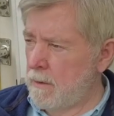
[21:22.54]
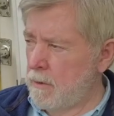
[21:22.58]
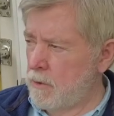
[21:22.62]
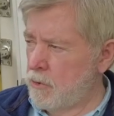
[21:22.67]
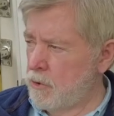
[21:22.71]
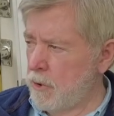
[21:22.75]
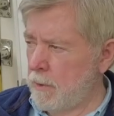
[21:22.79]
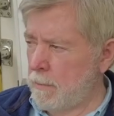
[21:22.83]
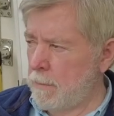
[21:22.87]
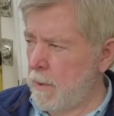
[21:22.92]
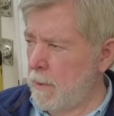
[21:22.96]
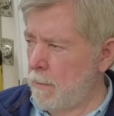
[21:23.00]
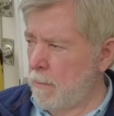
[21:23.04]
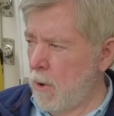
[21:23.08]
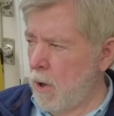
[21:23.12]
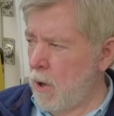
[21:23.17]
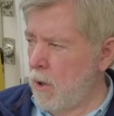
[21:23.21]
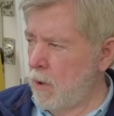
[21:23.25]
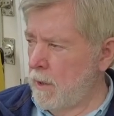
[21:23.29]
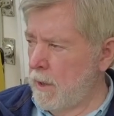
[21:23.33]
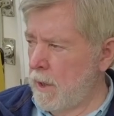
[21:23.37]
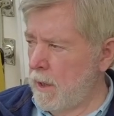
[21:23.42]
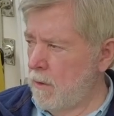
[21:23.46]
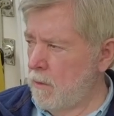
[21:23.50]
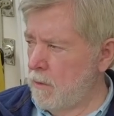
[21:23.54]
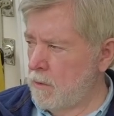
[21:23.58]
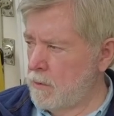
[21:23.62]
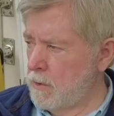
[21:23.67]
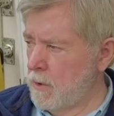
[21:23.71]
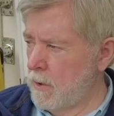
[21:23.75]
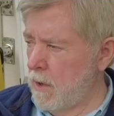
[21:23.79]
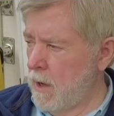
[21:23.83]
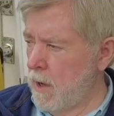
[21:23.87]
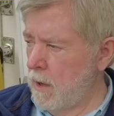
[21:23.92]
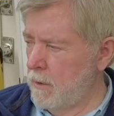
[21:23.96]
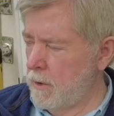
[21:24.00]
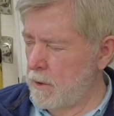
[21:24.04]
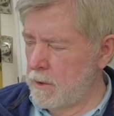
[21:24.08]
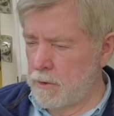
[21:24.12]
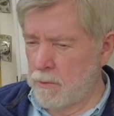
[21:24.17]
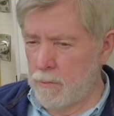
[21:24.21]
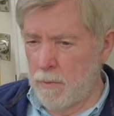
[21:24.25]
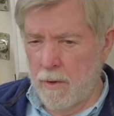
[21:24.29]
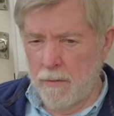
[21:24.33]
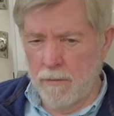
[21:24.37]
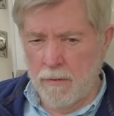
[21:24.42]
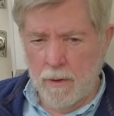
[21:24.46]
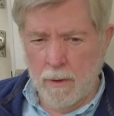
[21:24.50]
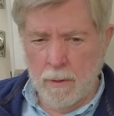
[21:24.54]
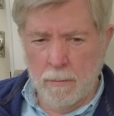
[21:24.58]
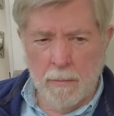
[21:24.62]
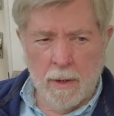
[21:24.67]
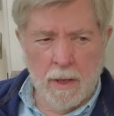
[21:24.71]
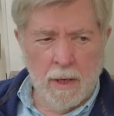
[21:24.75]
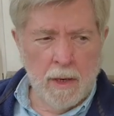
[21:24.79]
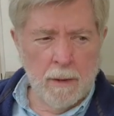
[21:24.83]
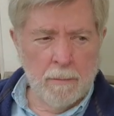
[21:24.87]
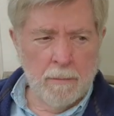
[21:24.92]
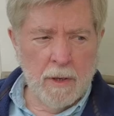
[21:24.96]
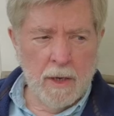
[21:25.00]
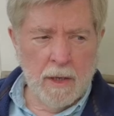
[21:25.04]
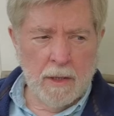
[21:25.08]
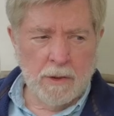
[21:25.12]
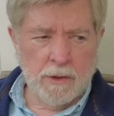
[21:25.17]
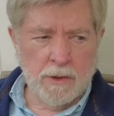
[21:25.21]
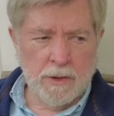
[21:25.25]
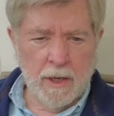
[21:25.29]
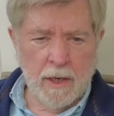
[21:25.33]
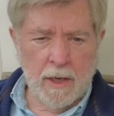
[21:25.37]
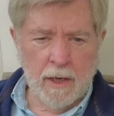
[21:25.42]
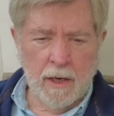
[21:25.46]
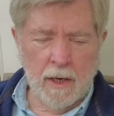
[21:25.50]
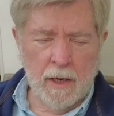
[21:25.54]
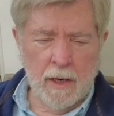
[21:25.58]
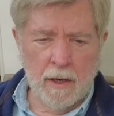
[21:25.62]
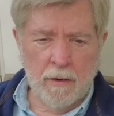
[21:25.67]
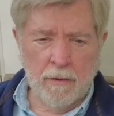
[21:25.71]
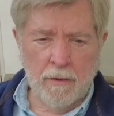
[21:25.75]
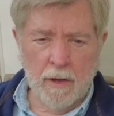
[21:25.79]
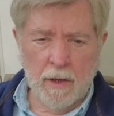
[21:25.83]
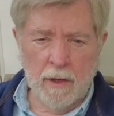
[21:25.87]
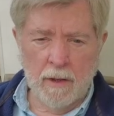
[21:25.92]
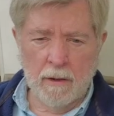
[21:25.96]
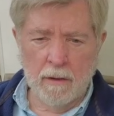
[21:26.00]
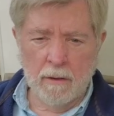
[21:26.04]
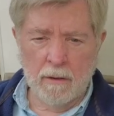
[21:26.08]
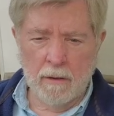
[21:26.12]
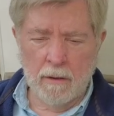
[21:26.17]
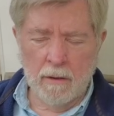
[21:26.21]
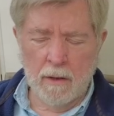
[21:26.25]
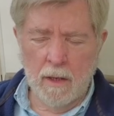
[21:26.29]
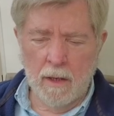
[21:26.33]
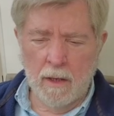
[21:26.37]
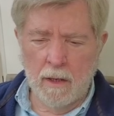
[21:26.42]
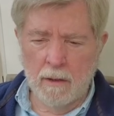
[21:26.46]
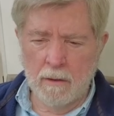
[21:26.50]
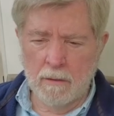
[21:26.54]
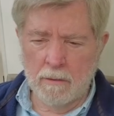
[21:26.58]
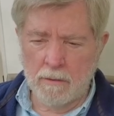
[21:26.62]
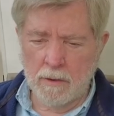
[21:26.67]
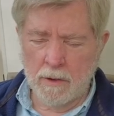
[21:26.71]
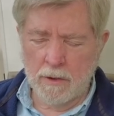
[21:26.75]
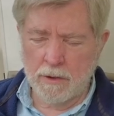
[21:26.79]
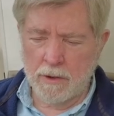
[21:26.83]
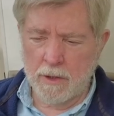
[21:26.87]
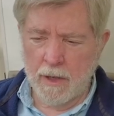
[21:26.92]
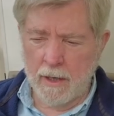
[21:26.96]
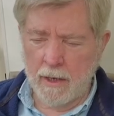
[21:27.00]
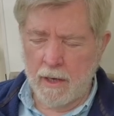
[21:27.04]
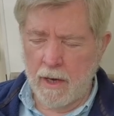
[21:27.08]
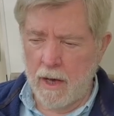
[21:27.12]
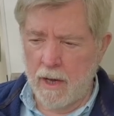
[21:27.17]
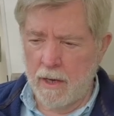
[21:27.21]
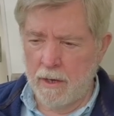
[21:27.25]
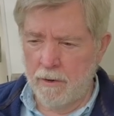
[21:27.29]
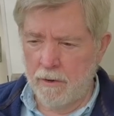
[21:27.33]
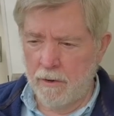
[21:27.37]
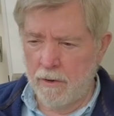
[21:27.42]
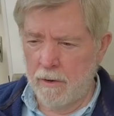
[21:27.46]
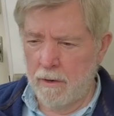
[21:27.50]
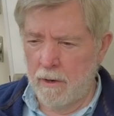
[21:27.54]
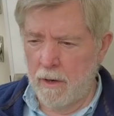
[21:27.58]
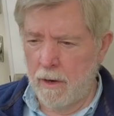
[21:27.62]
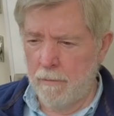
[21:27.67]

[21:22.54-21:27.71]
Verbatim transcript: There should be bald eagles along this river, but I'm not seeing anything uh, since I got here.